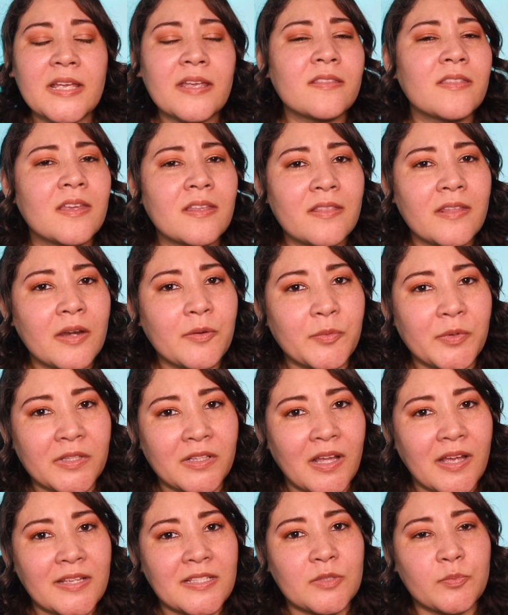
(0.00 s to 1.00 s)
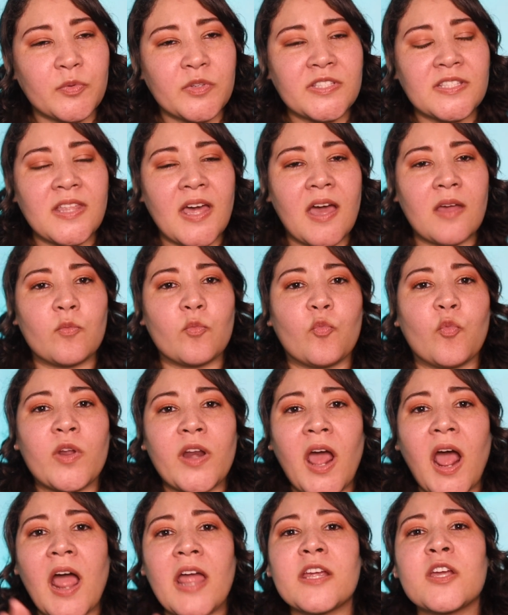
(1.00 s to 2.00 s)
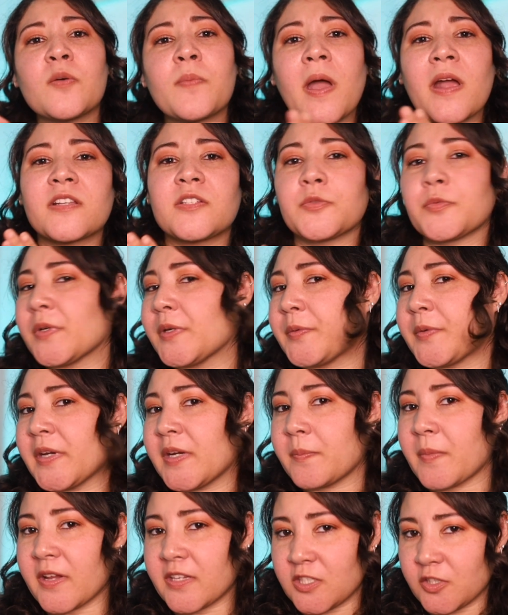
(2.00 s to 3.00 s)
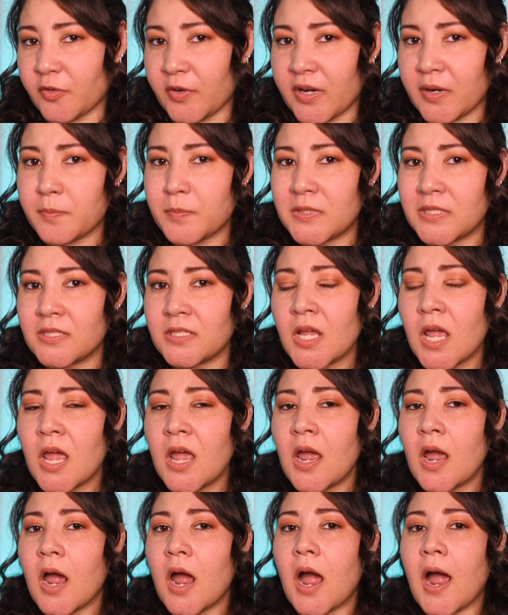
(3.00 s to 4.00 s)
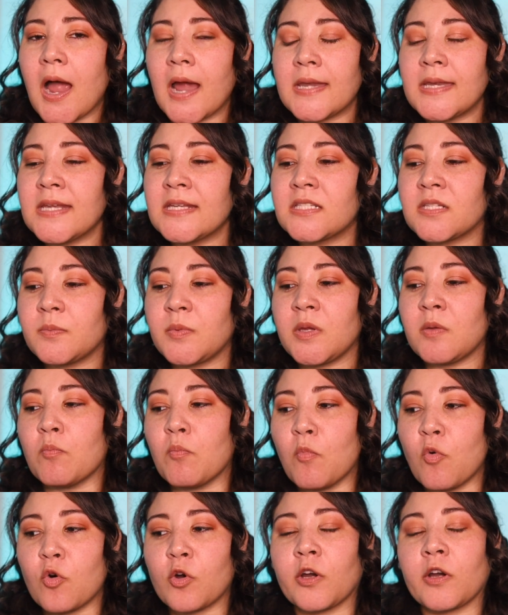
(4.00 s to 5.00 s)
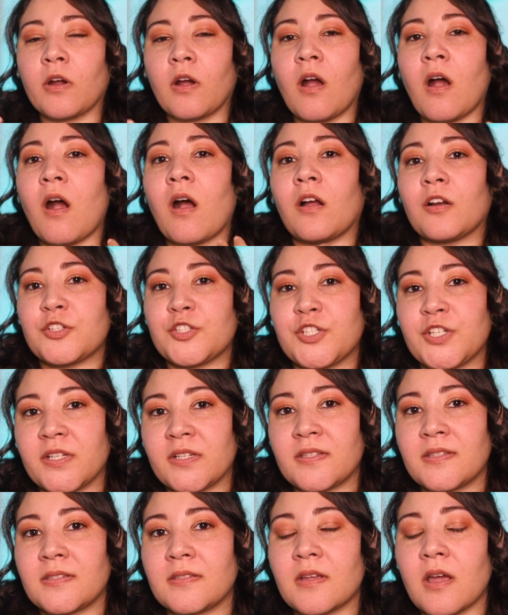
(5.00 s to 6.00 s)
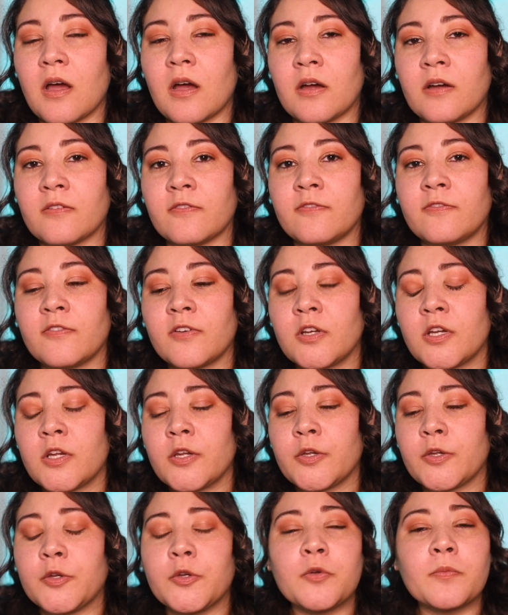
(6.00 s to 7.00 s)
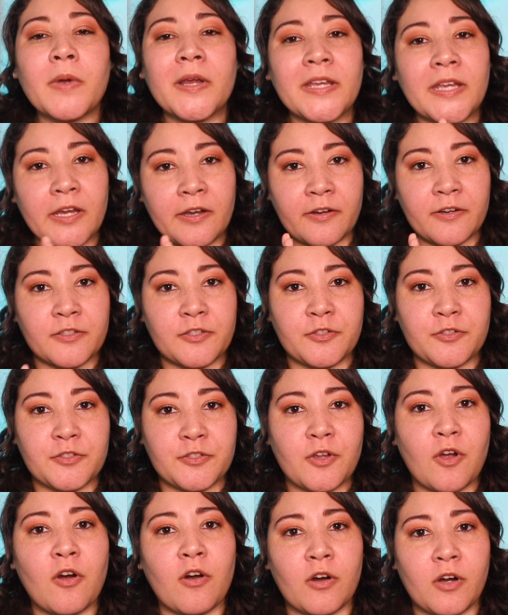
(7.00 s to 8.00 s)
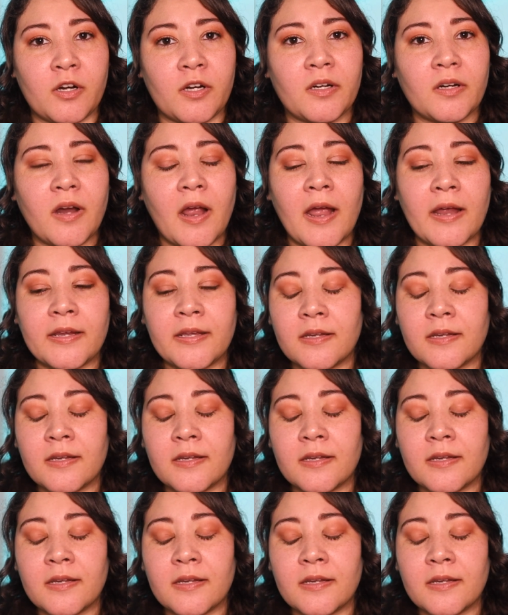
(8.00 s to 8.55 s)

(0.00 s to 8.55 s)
The second thing that I realized was that when I go back to reread my scripts, I need to be more conscious of who my characters are.